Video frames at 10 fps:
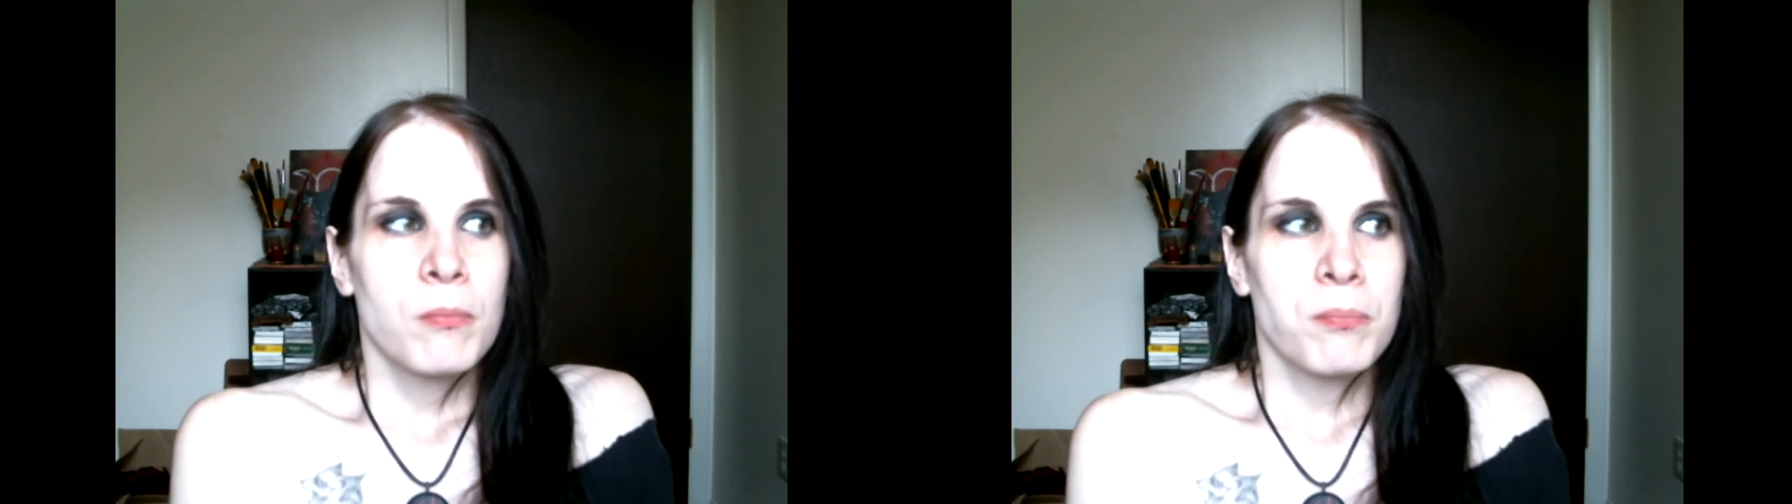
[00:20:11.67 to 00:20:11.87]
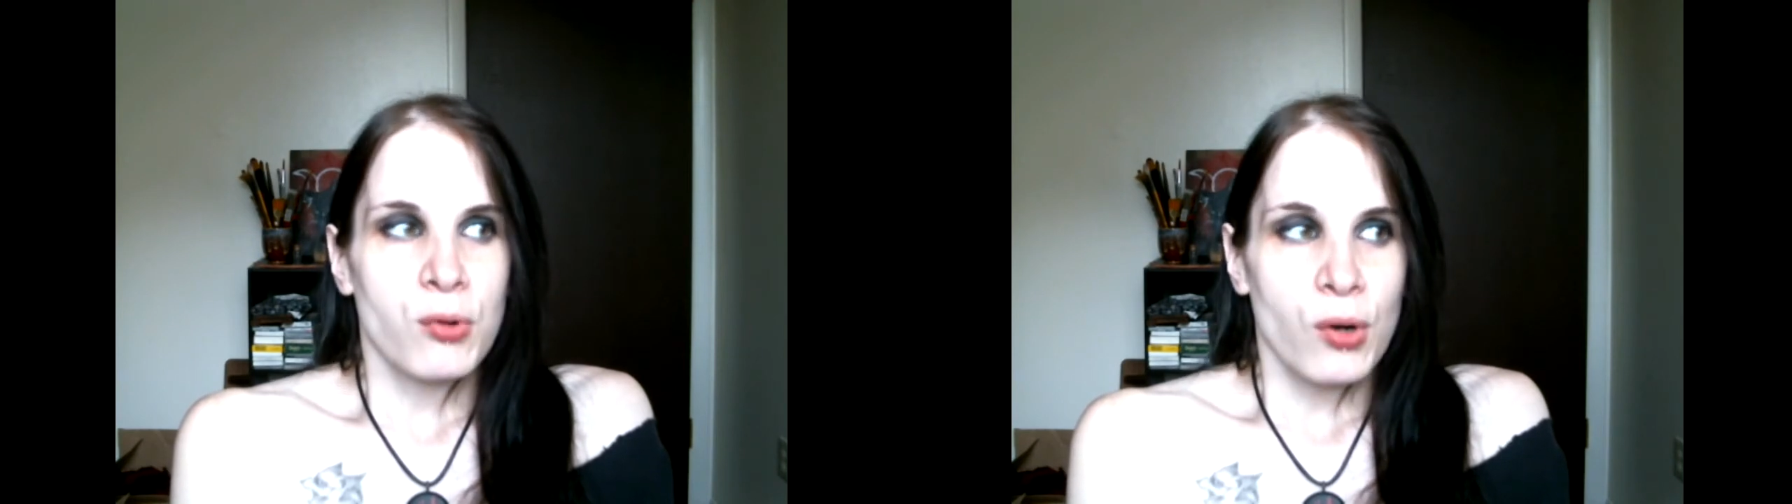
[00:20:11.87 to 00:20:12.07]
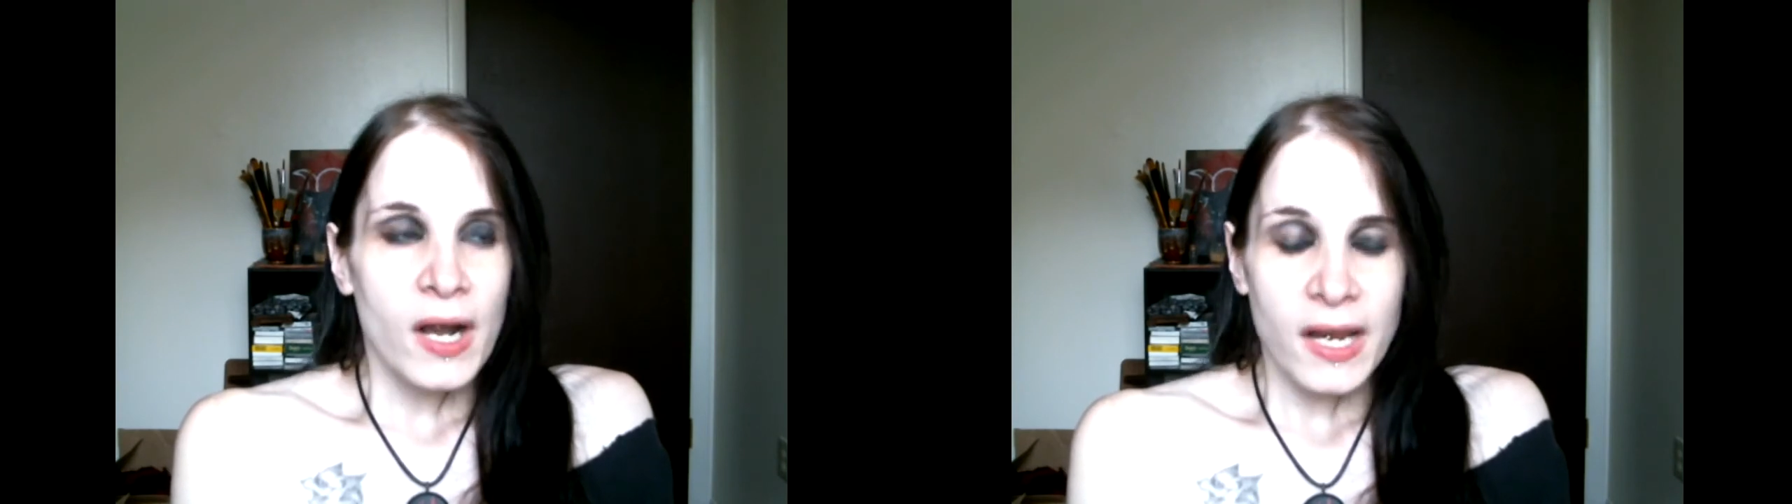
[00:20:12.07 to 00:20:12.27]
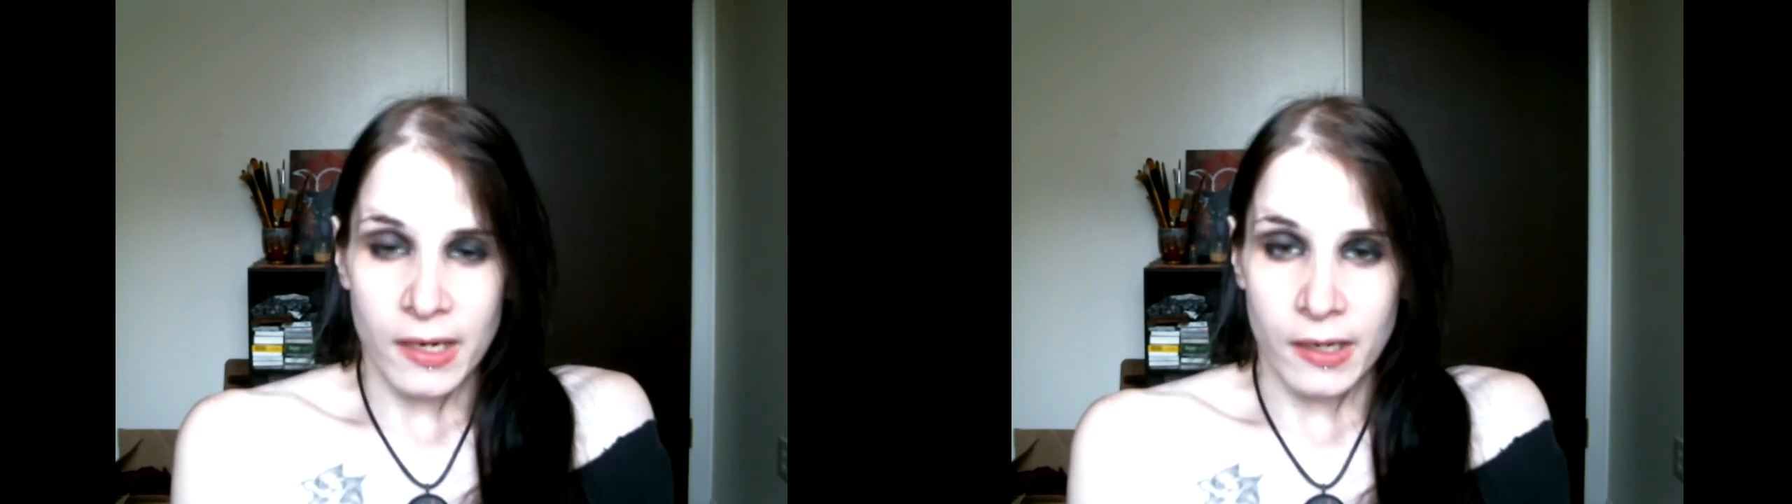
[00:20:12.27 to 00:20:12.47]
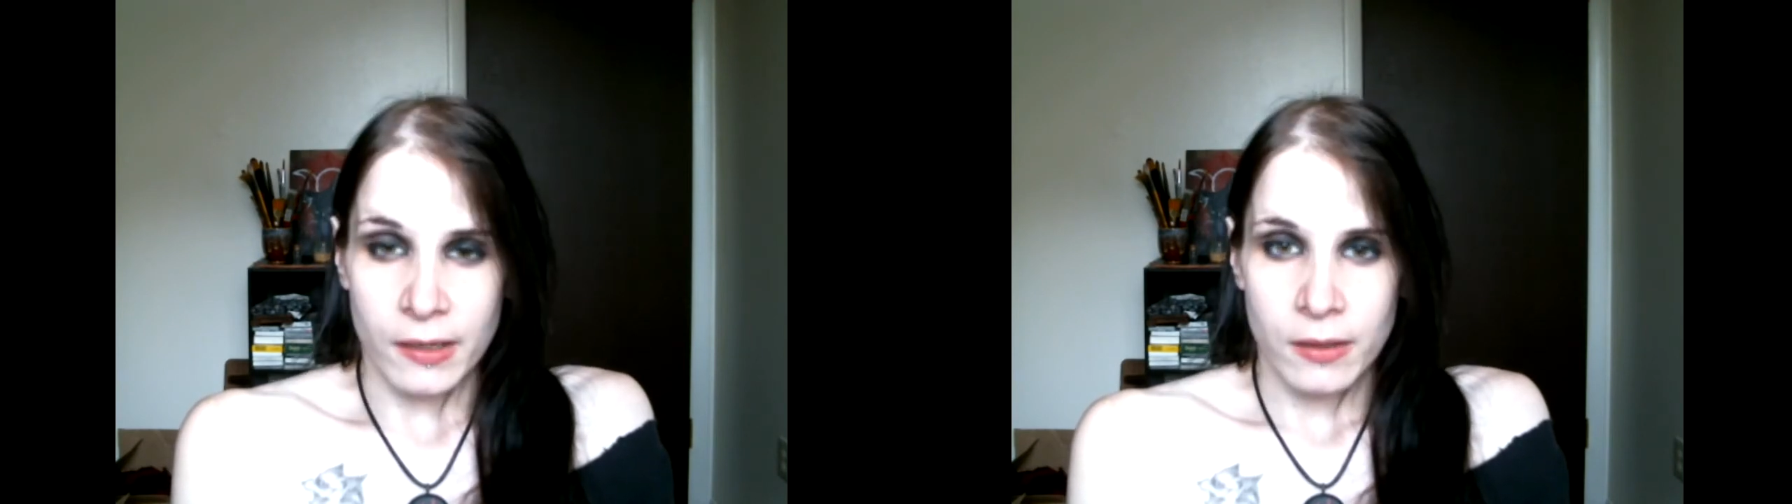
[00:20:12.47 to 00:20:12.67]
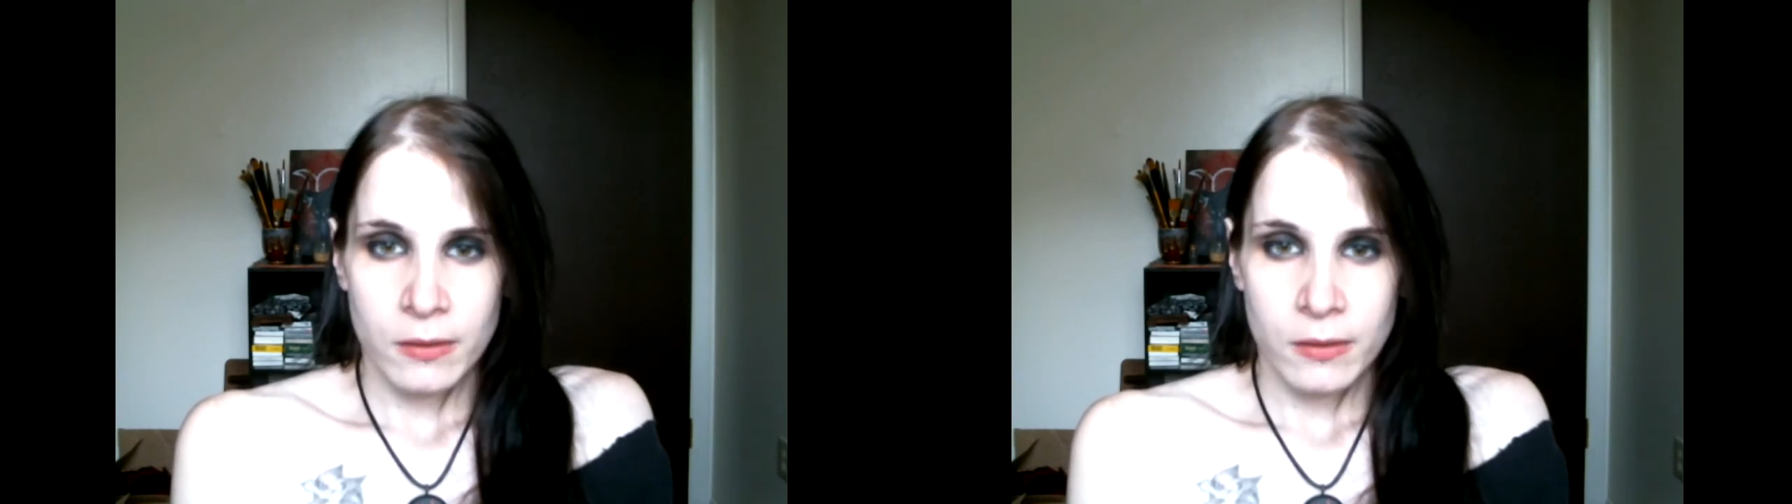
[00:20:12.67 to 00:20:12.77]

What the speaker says: Bran,